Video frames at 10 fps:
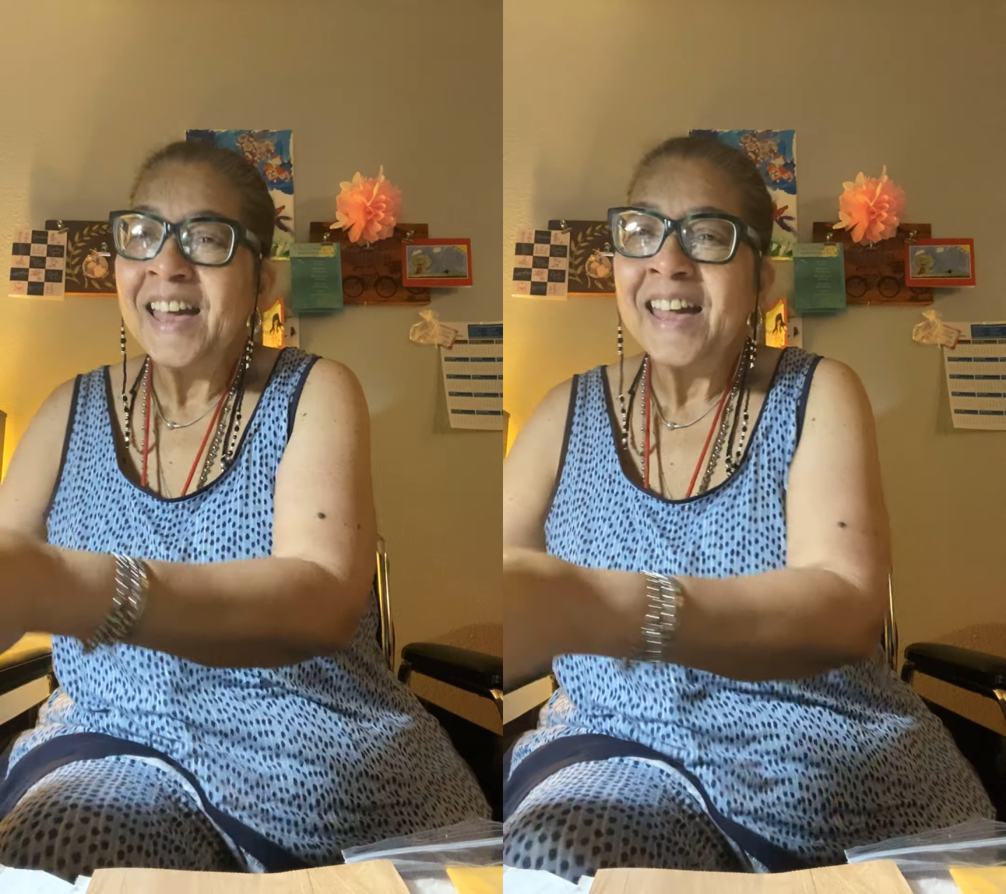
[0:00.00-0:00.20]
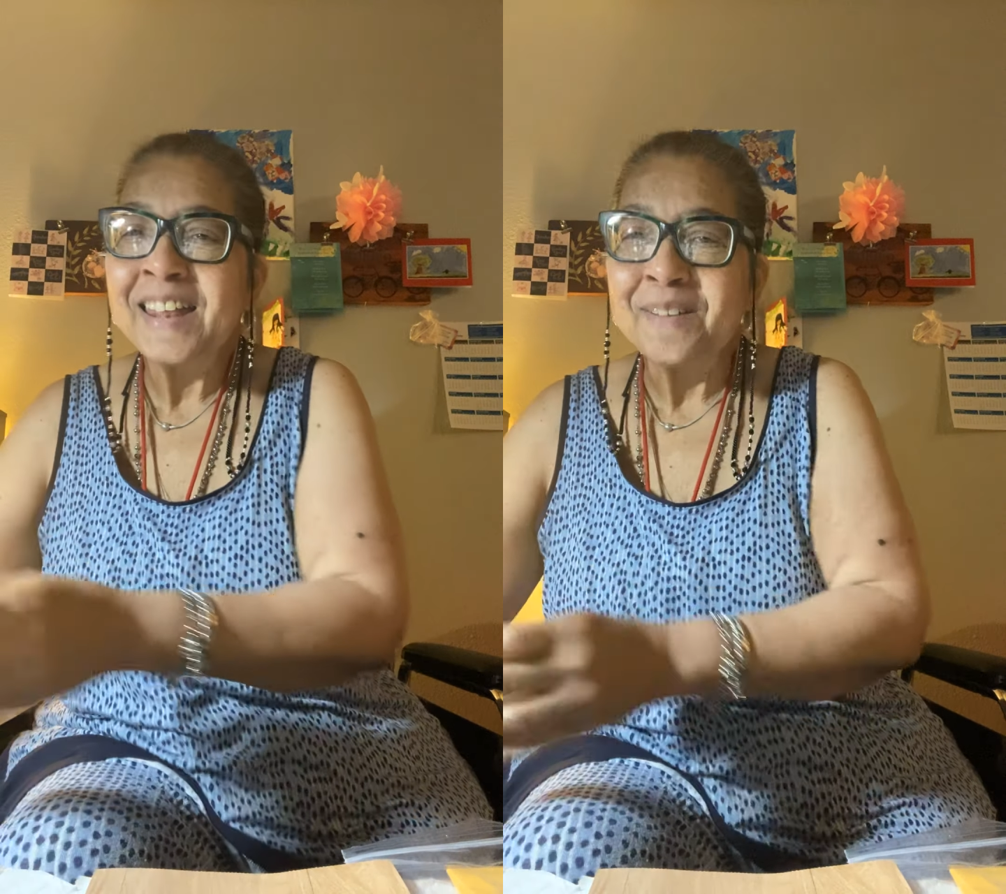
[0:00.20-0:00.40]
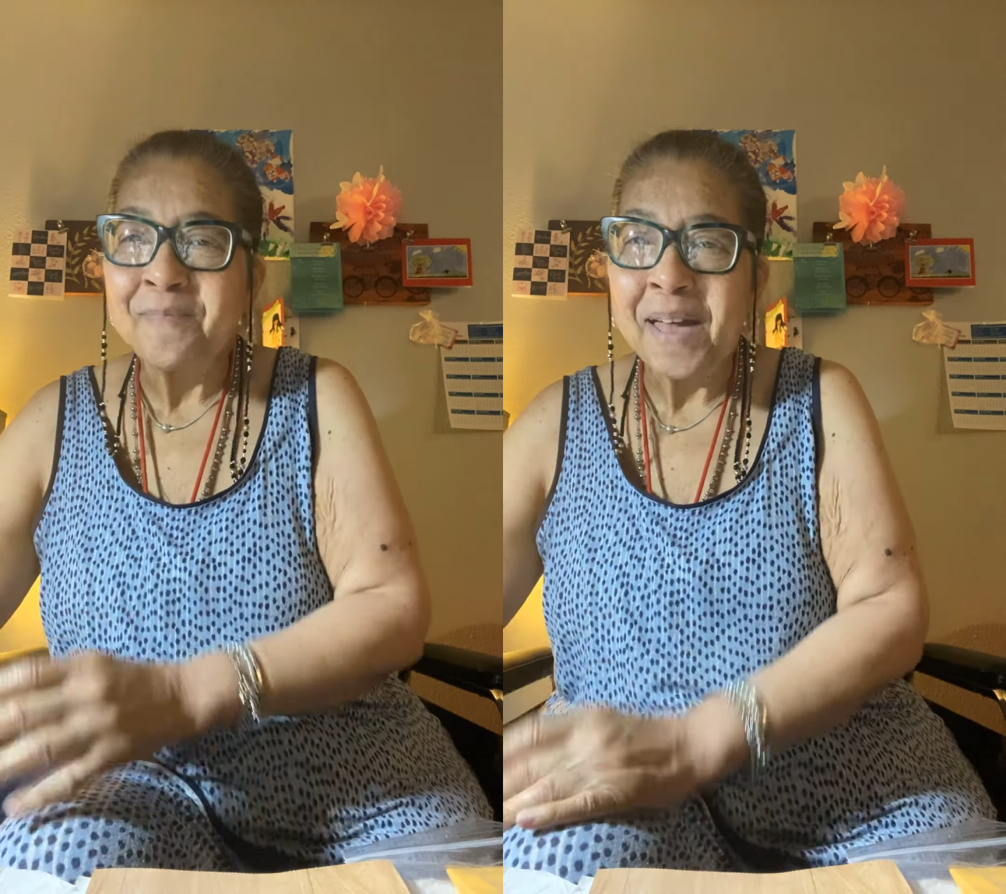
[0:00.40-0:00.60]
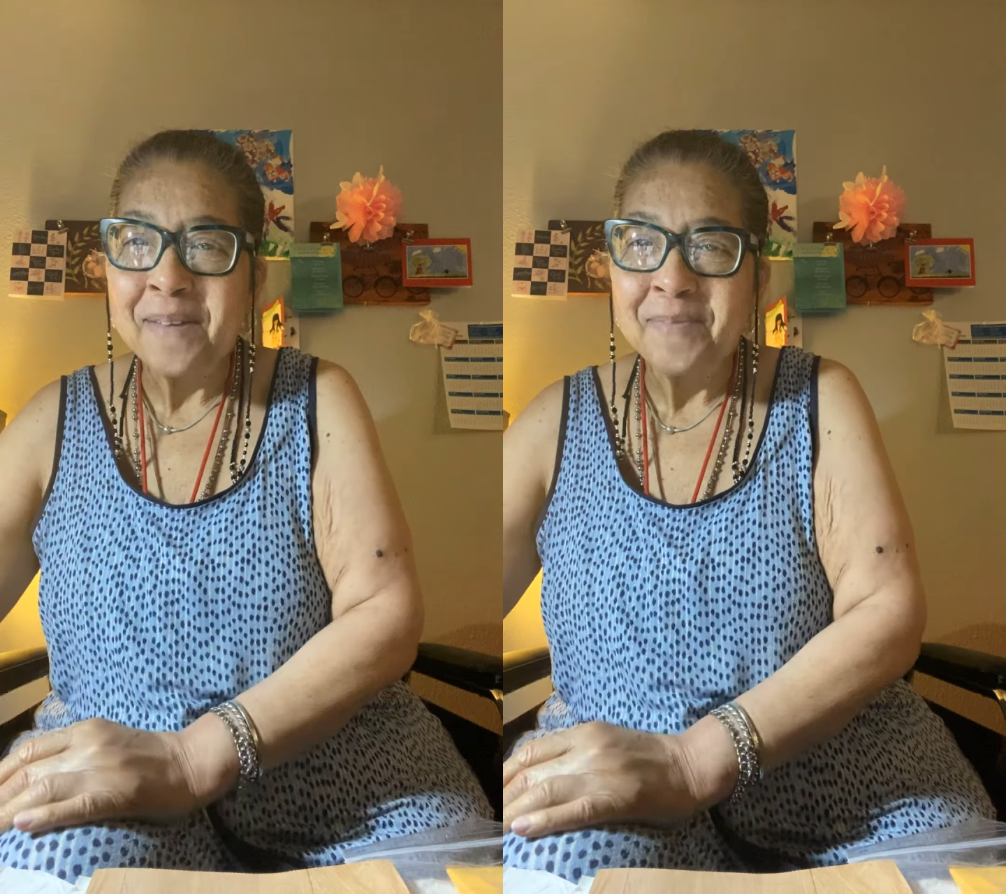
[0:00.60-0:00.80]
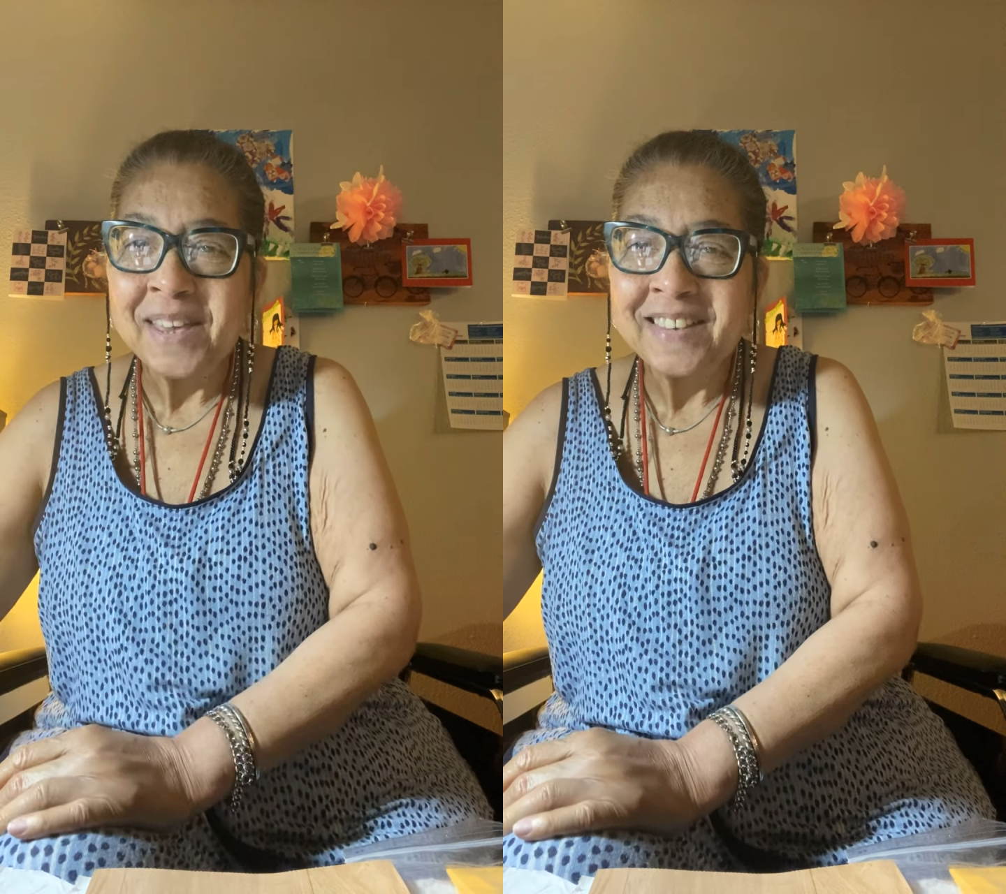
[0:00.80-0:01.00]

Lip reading: And it might make